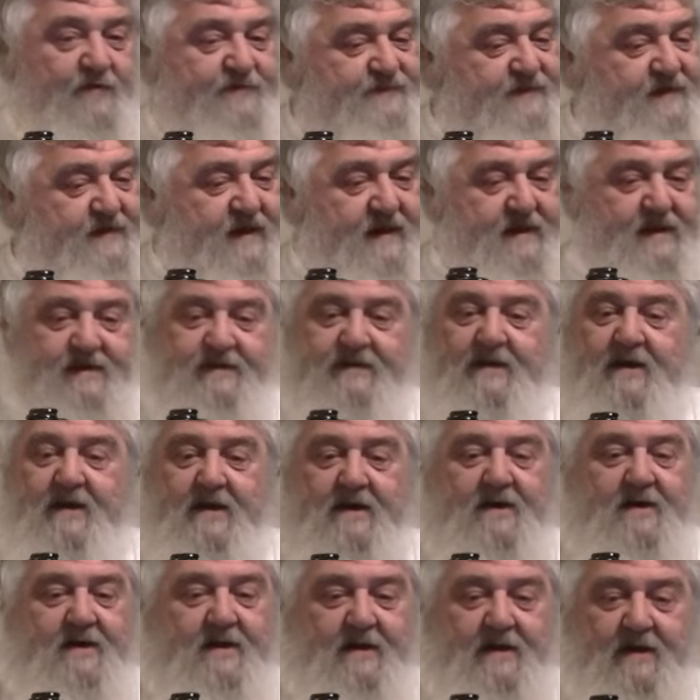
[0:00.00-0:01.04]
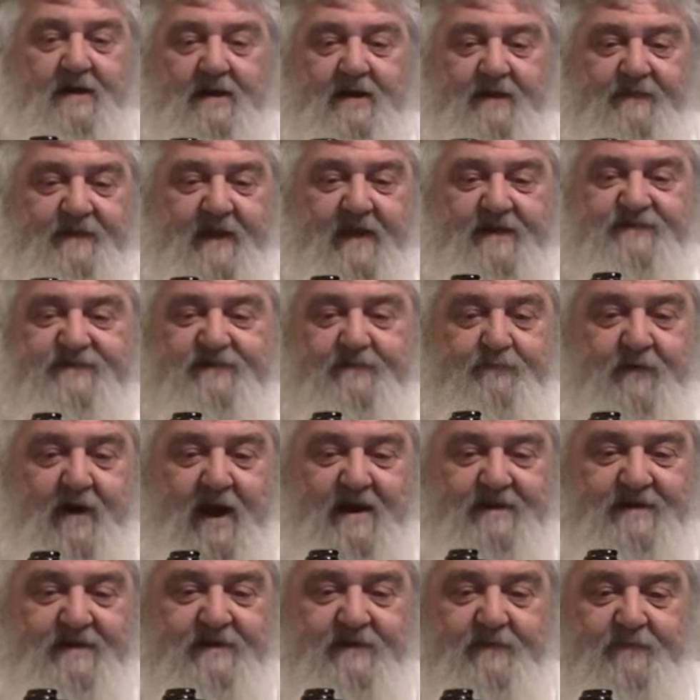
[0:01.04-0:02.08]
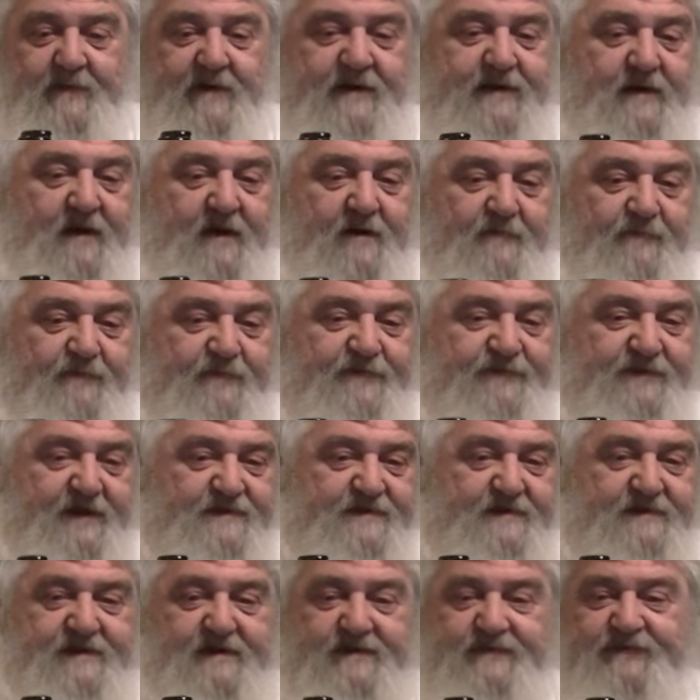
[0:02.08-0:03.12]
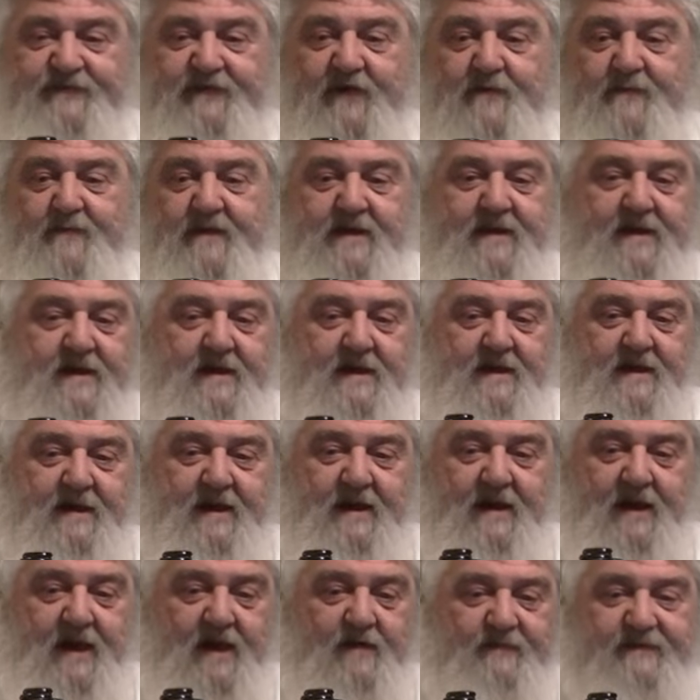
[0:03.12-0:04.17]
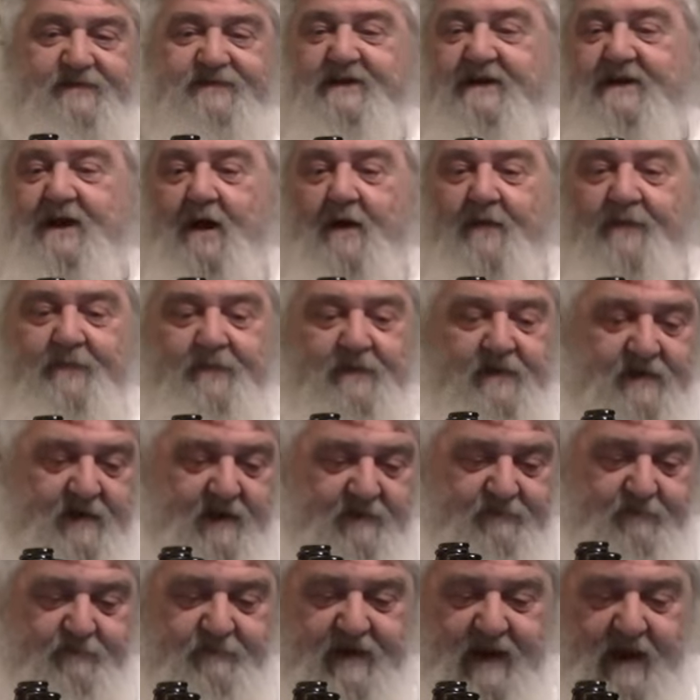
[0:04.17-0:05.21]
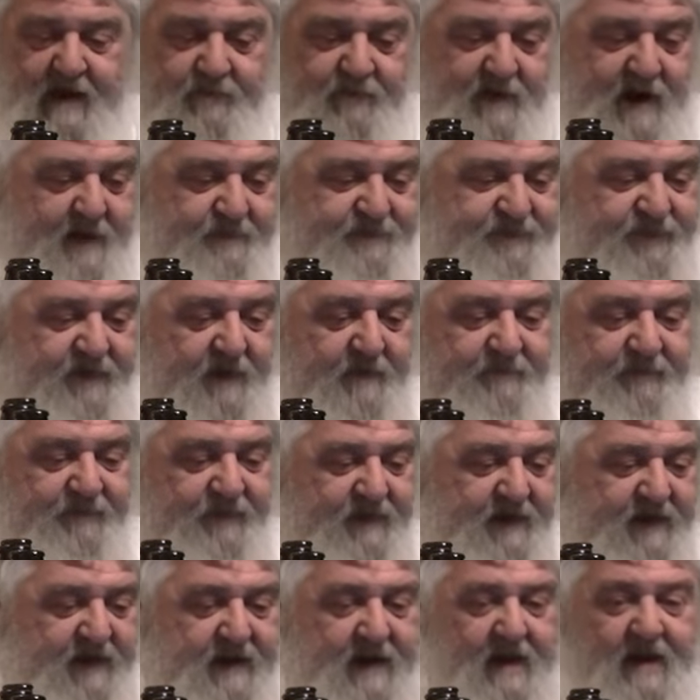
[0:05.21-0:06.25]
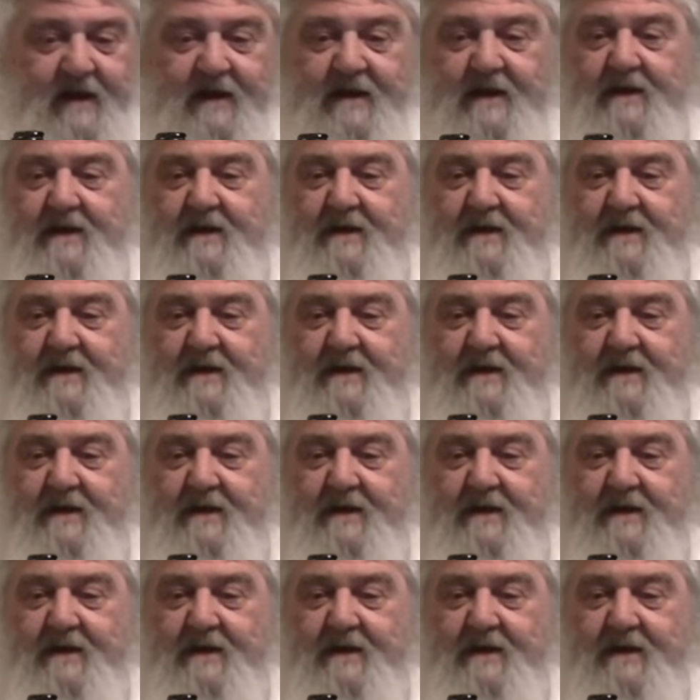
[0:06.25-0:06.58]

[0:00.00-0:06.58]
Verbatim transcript: Once again, thanks to Brandon and Rico for sending these to me. We did all three of them. That wraps up the